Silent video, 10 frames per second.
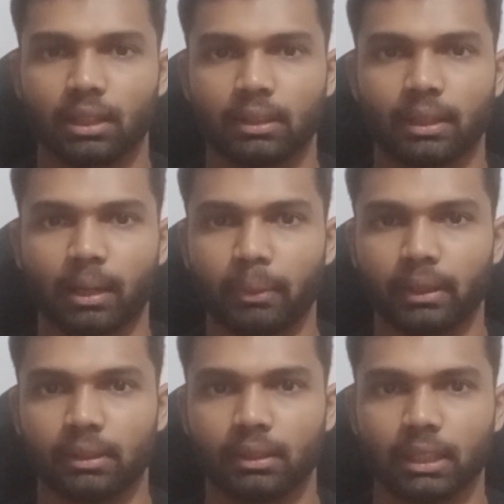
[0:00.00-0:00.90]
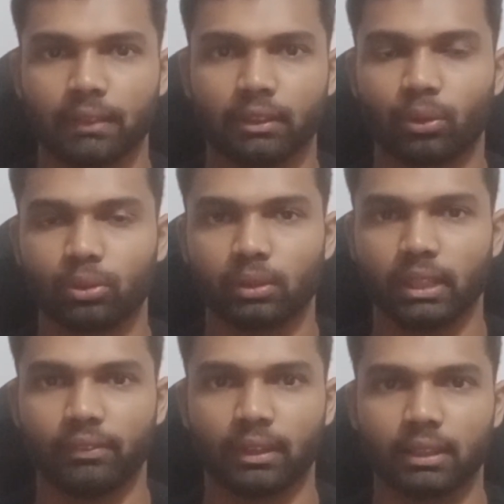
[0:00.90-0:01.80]
the company even go to
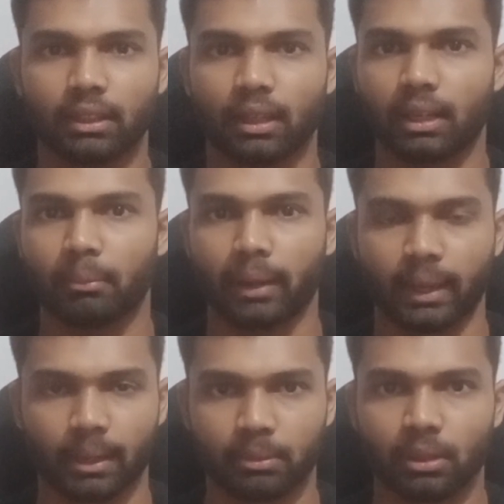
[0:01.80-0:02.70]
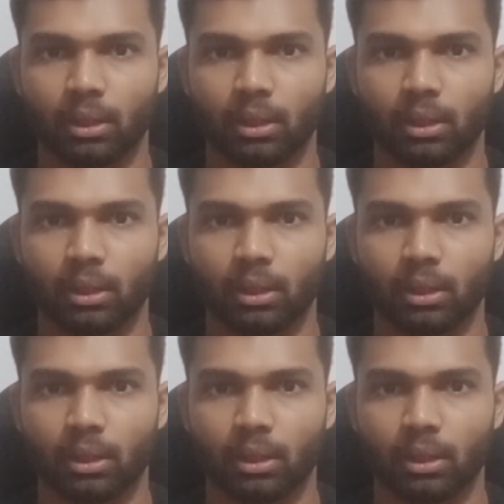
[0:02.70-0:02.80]
default or a bankrupt.